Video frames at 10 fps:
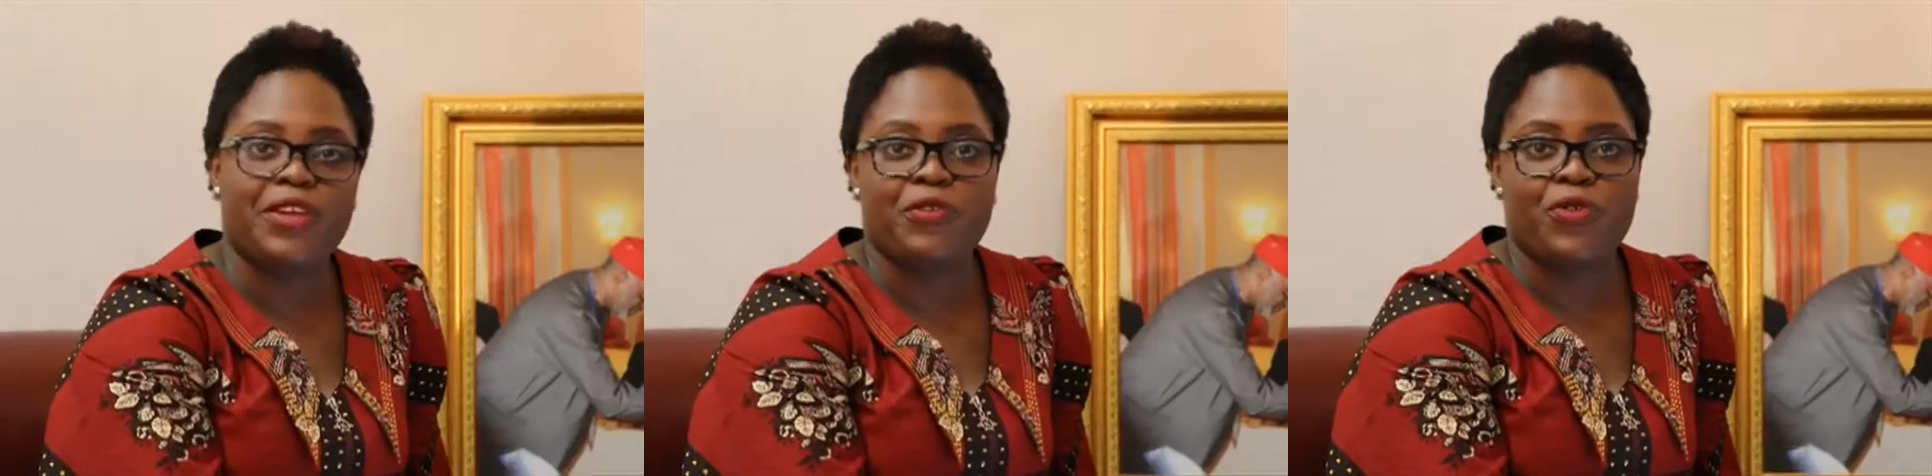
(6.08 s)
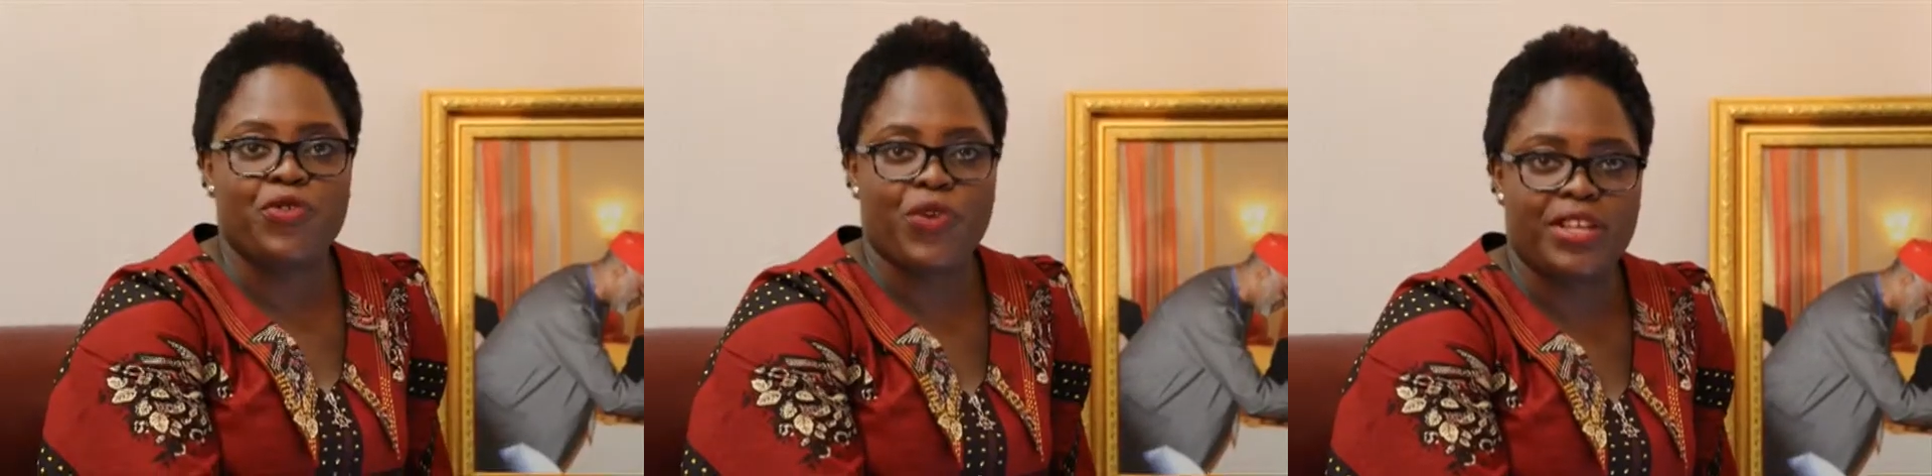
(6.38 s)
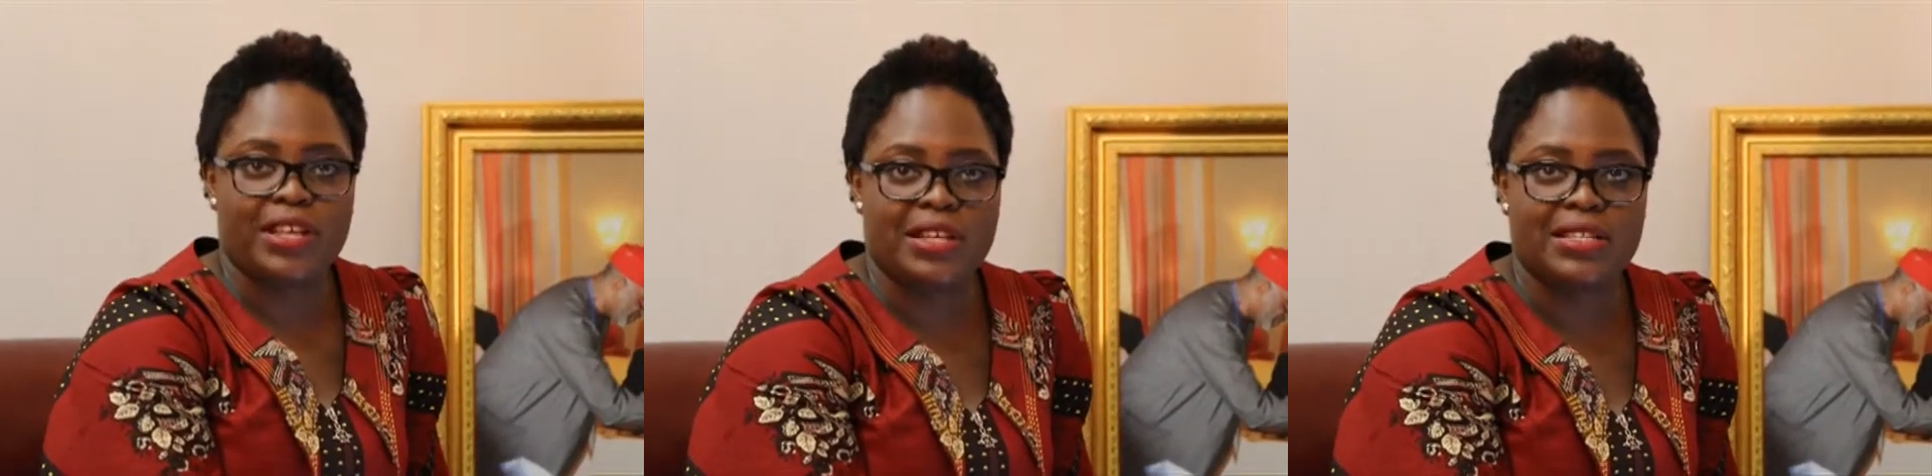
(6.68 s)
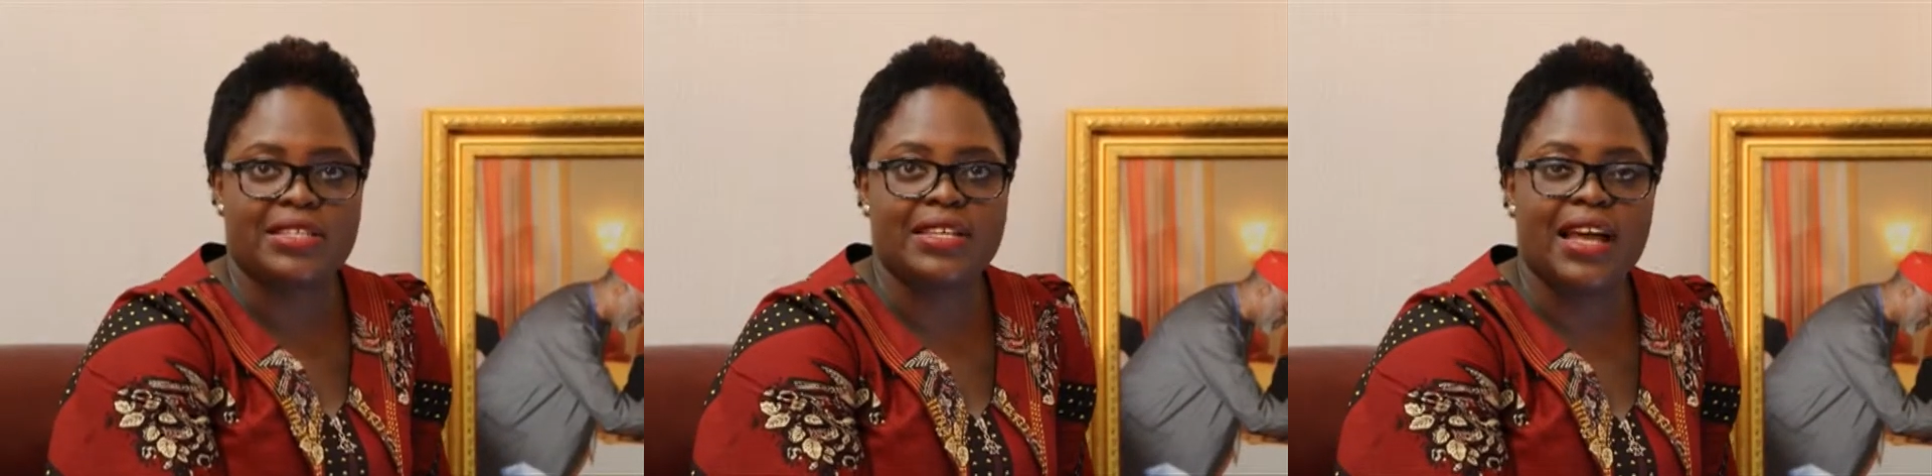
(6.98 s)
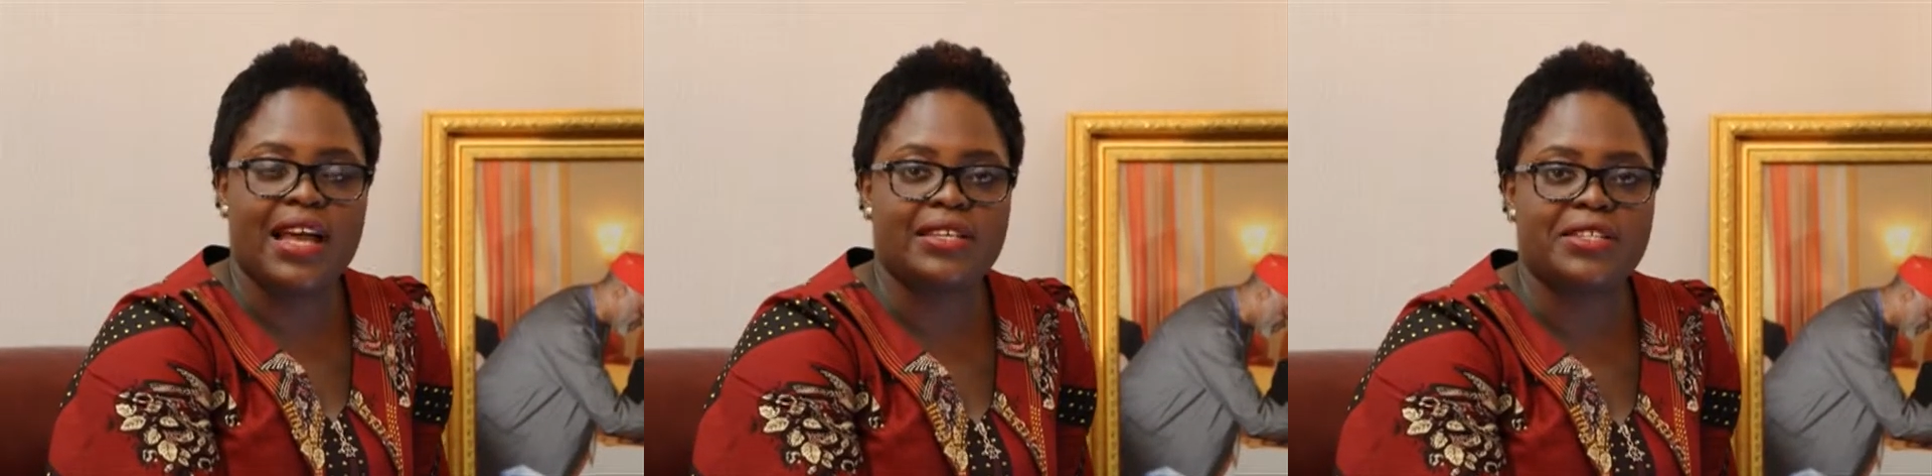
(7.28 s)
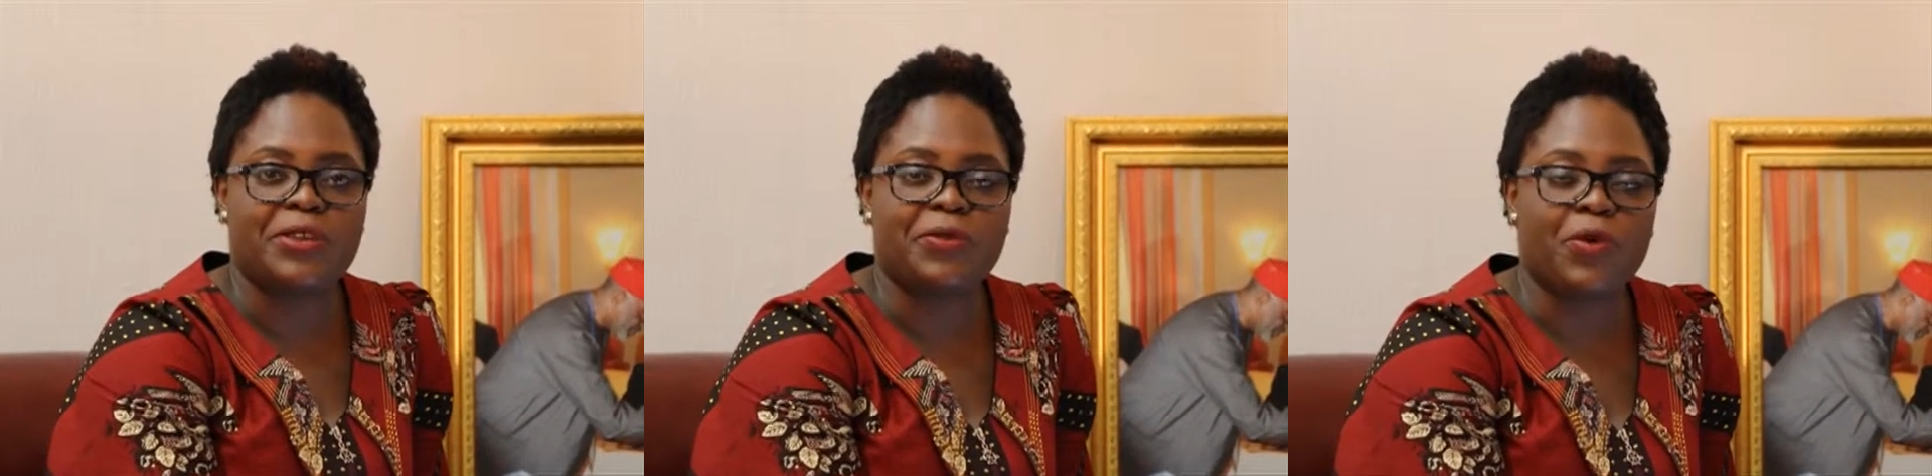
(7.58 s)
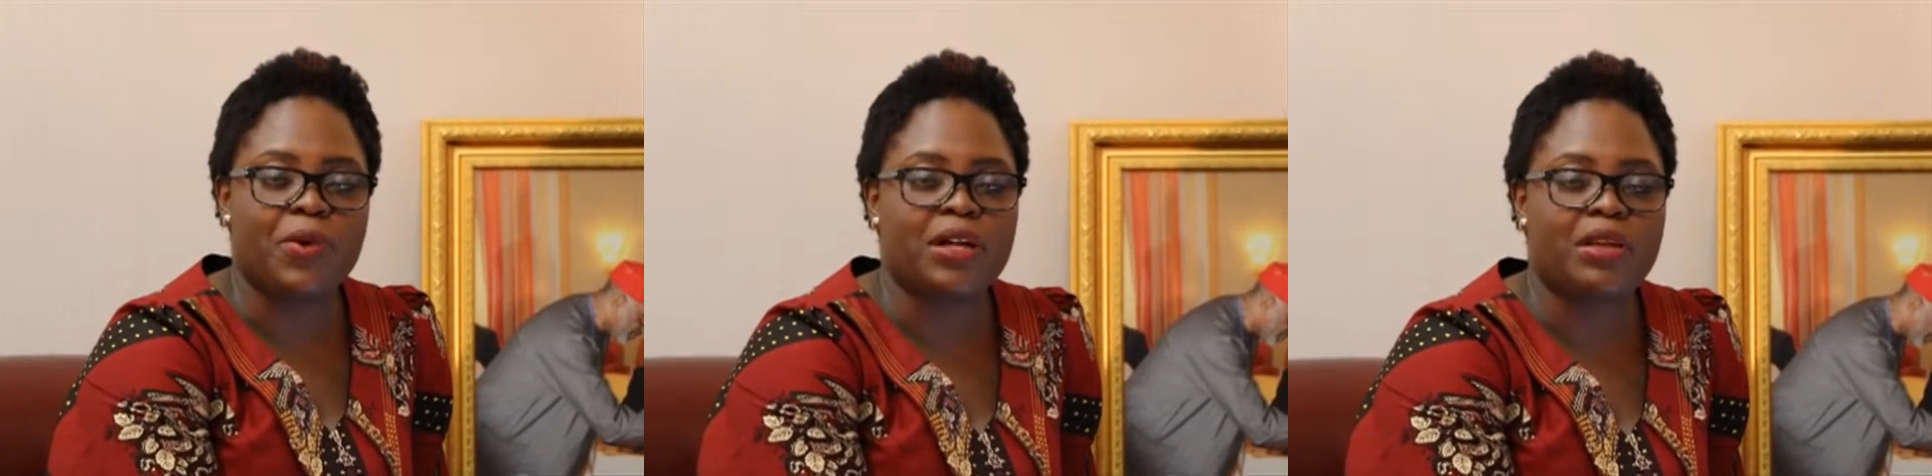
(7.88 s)
you for joining us, and
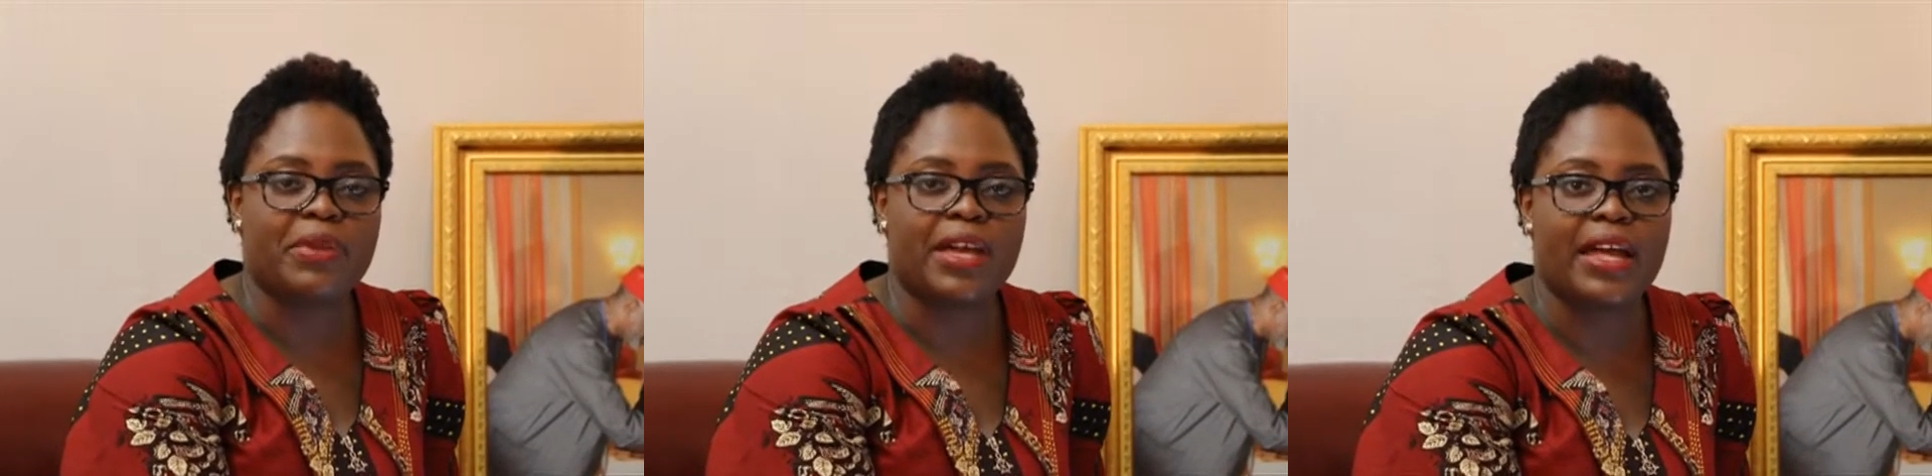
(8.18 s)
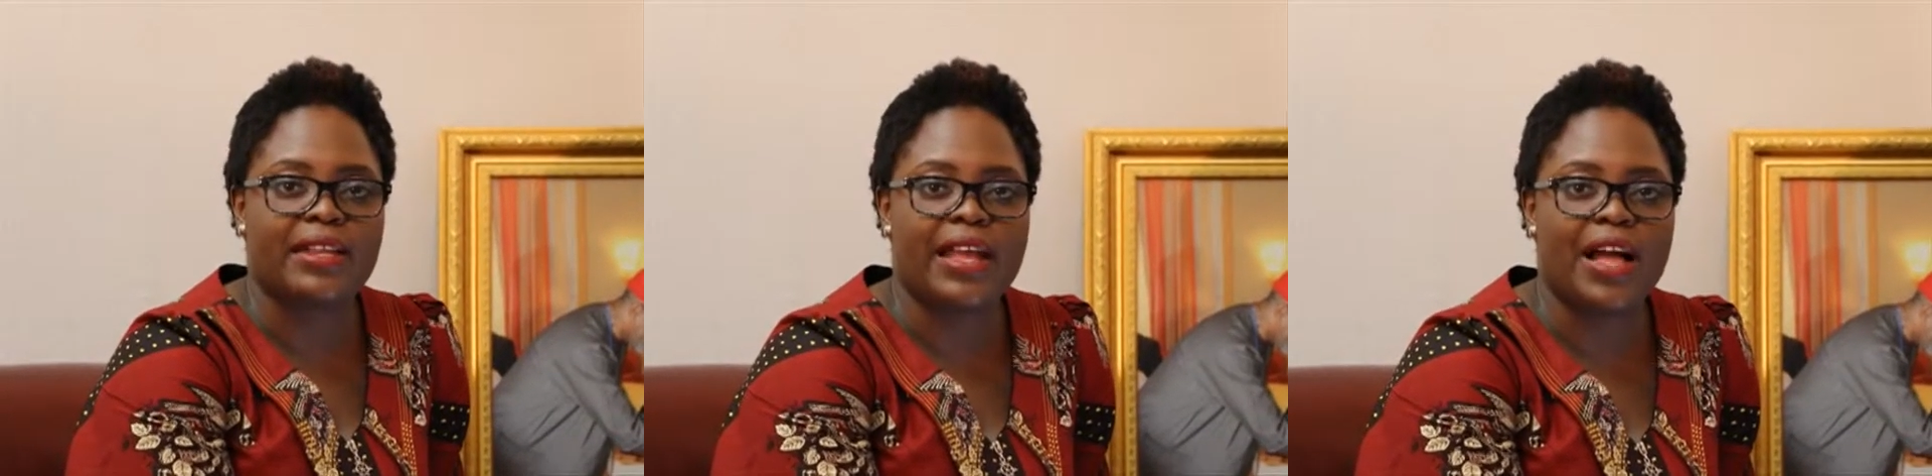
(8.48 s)
you're welcome again.